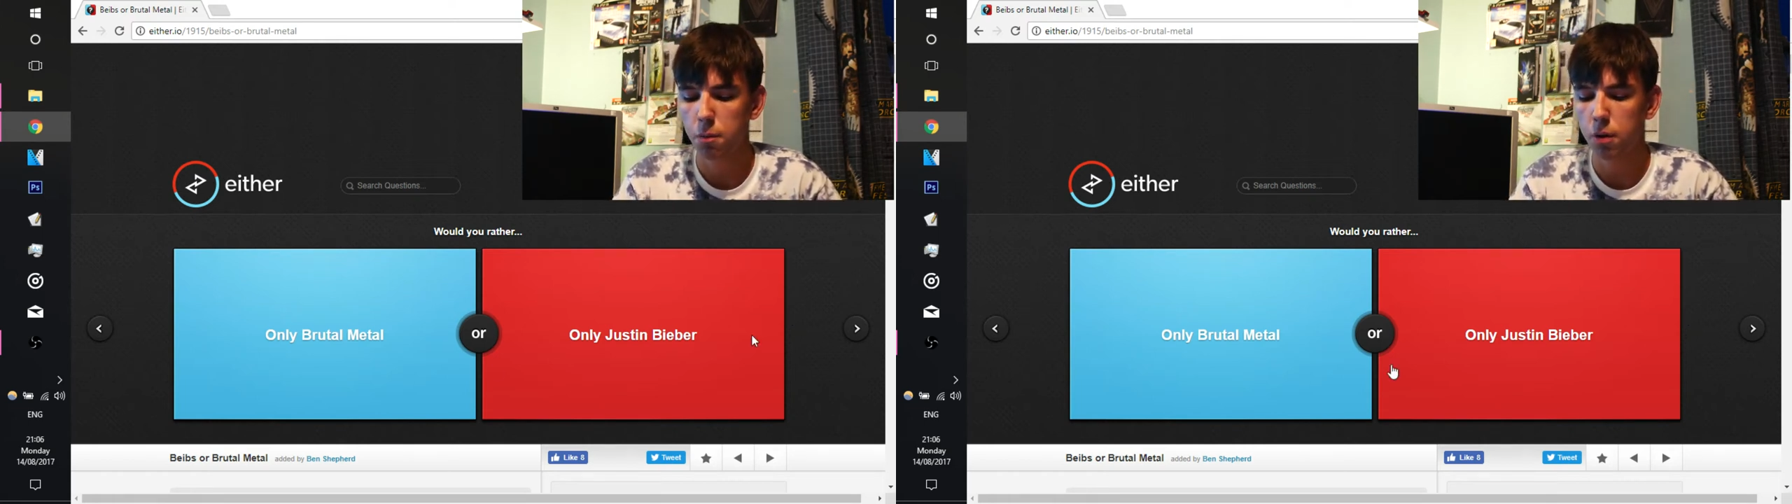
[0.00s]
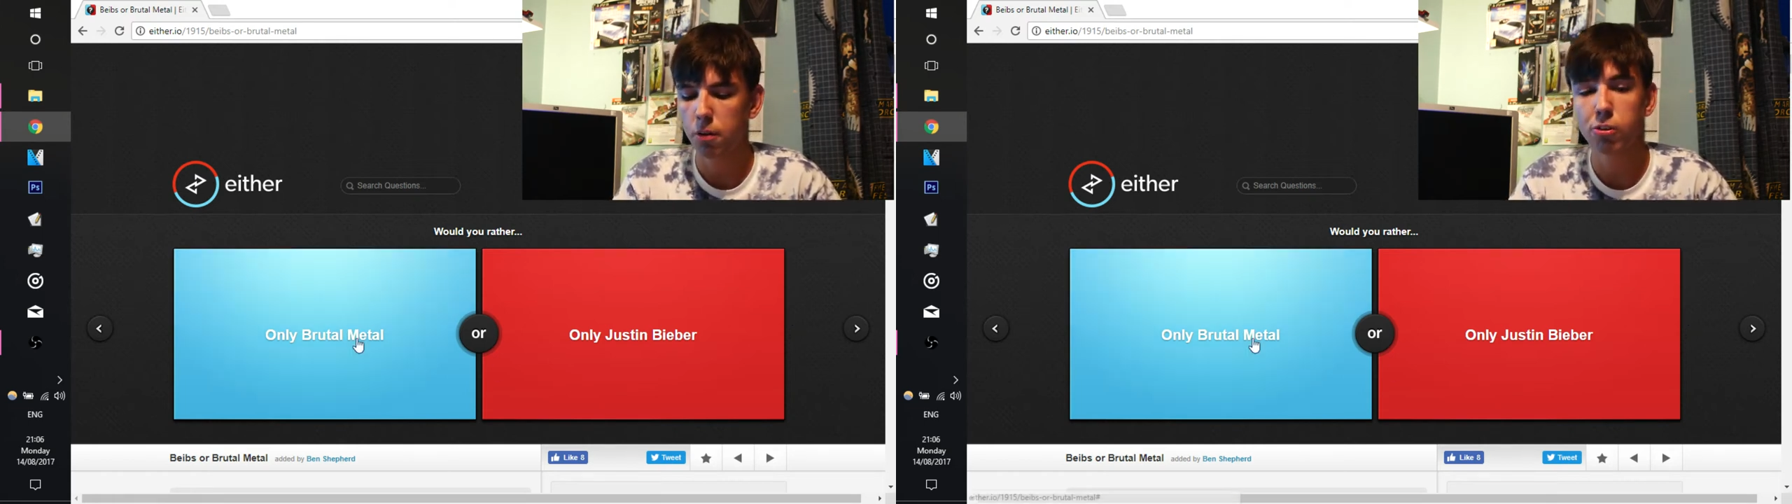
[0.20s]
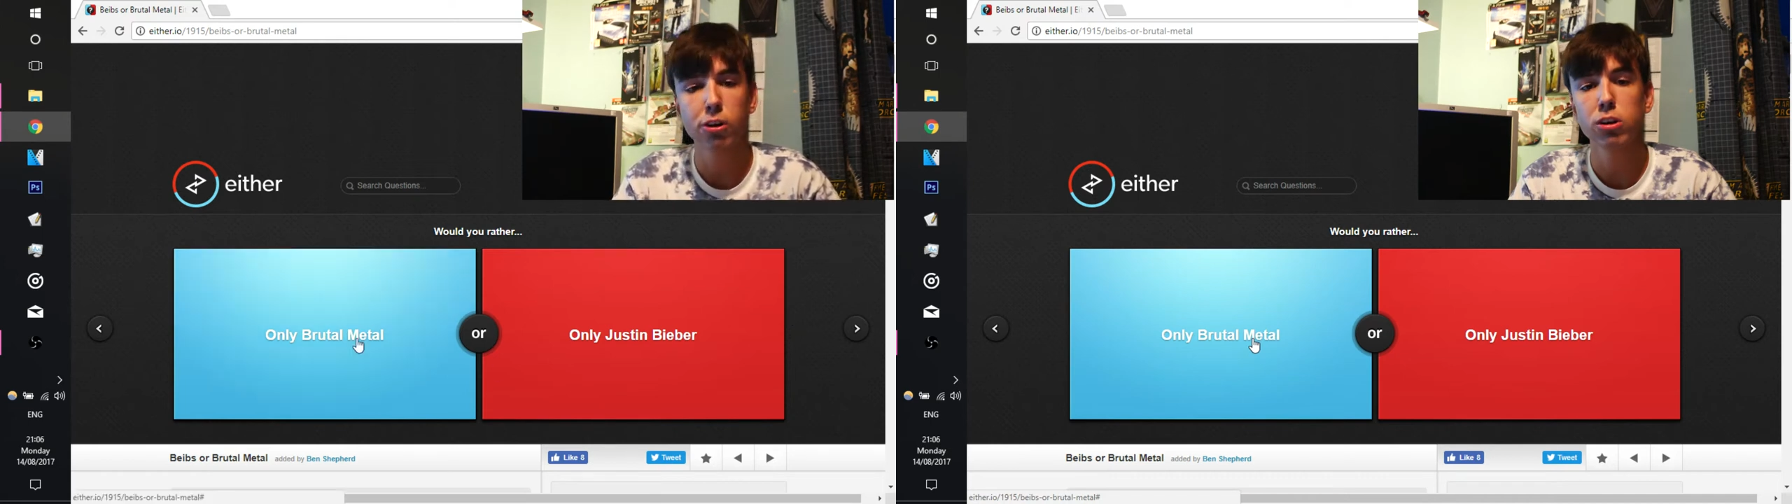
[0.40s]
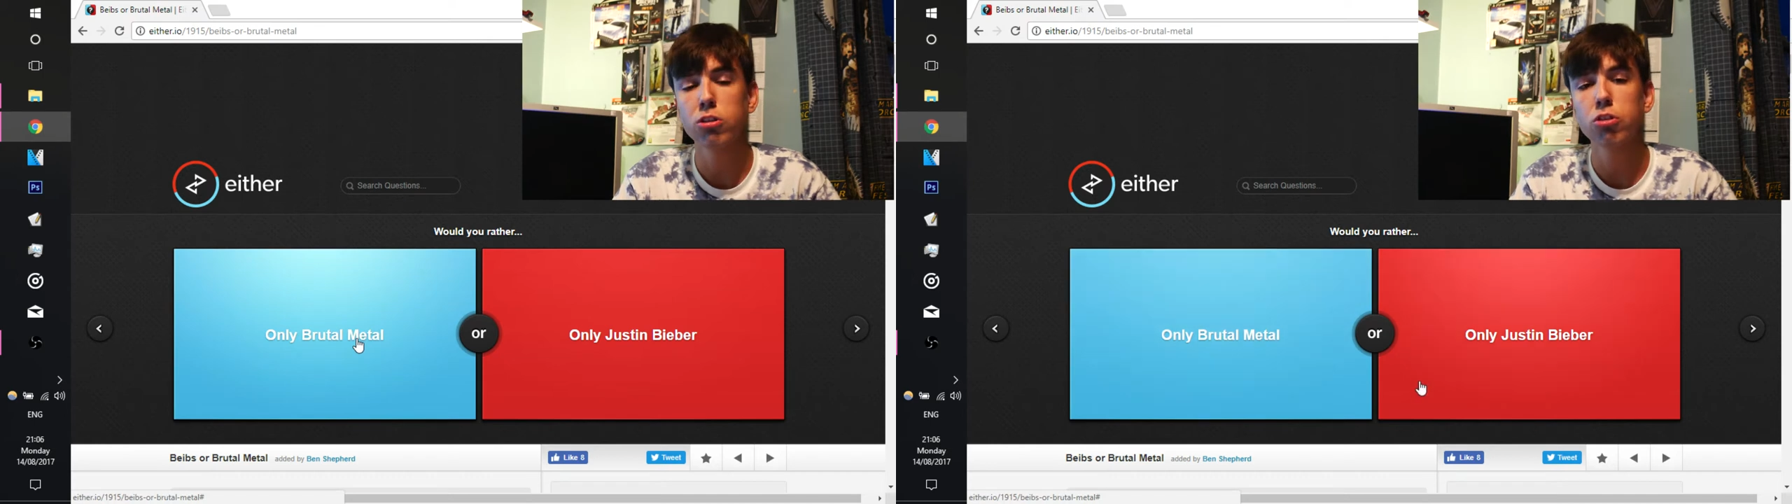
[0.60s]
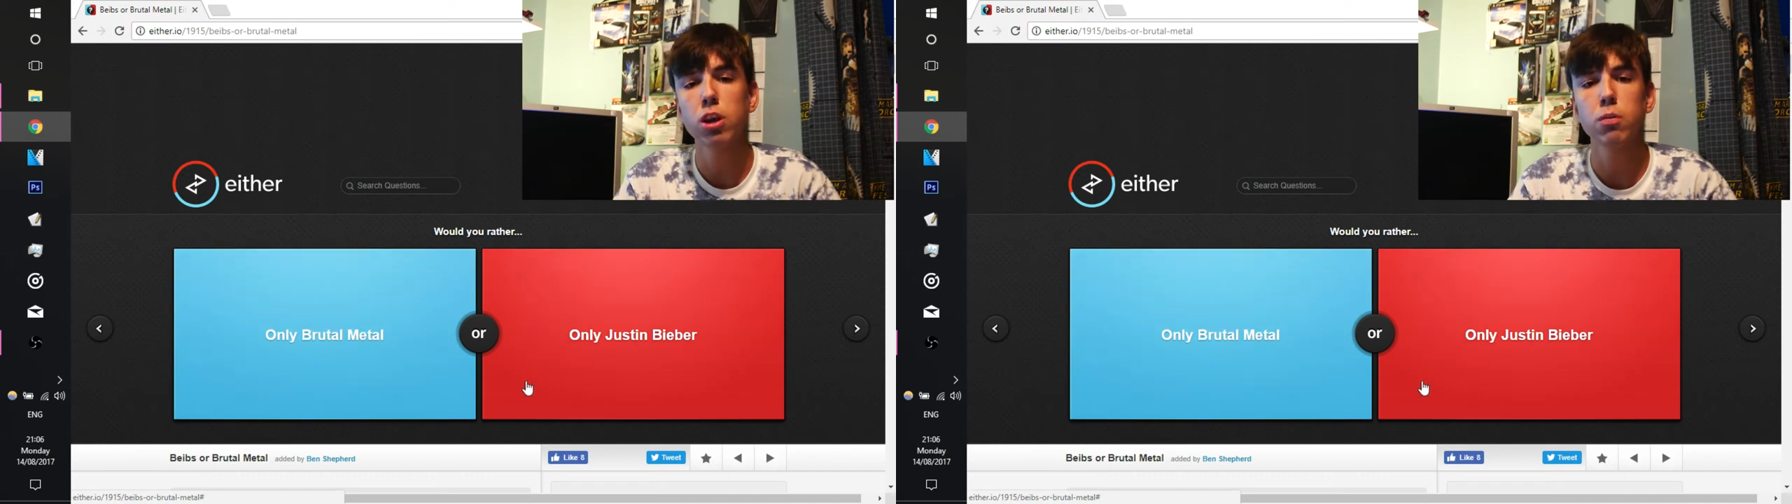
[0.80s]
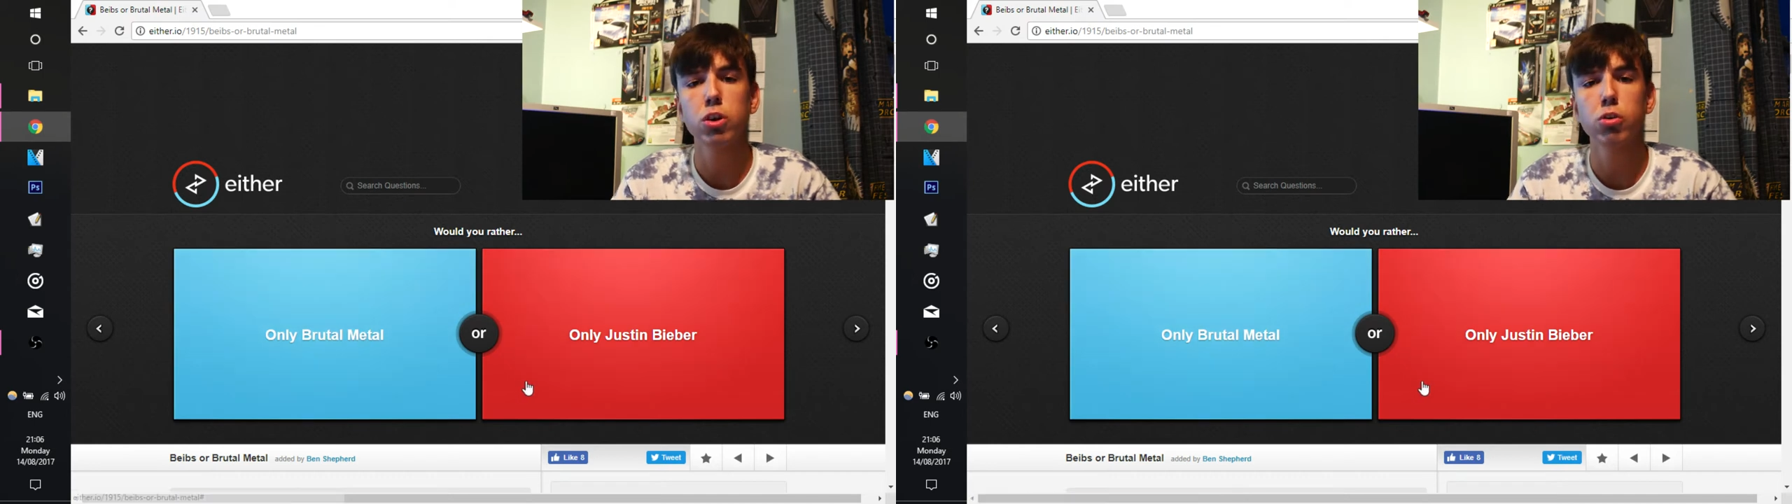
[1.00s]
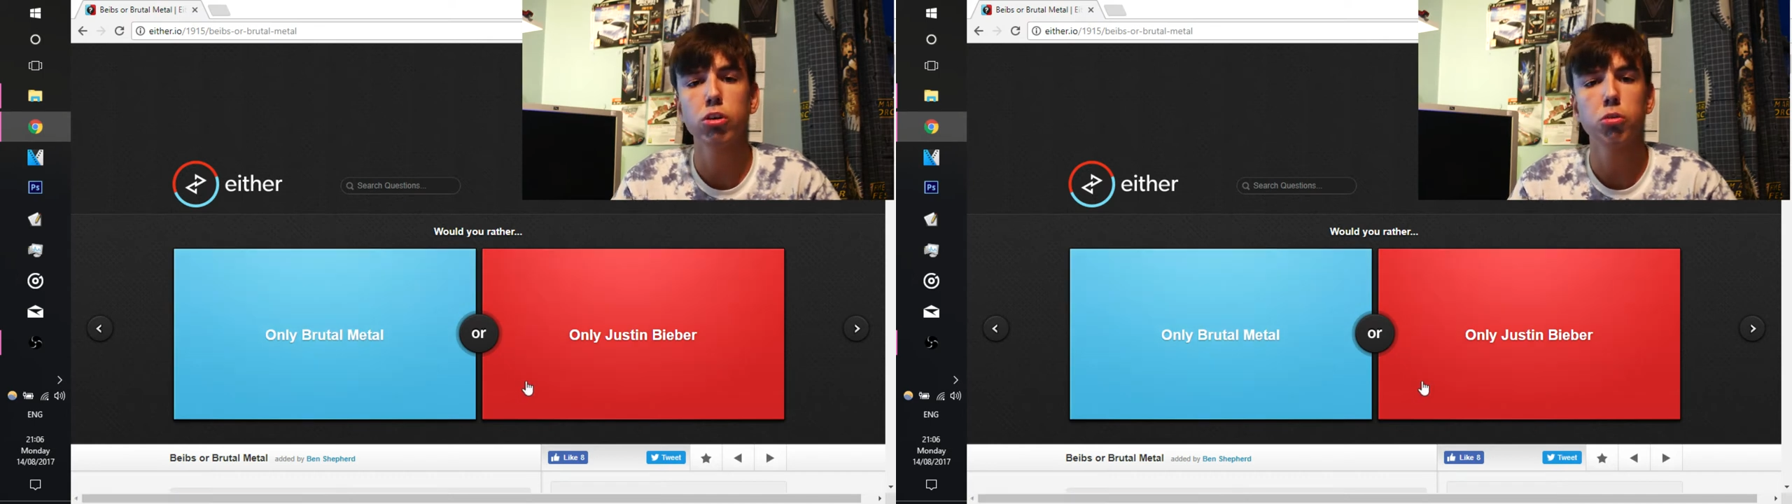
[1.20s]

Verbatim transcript: I'm not going to say which ones,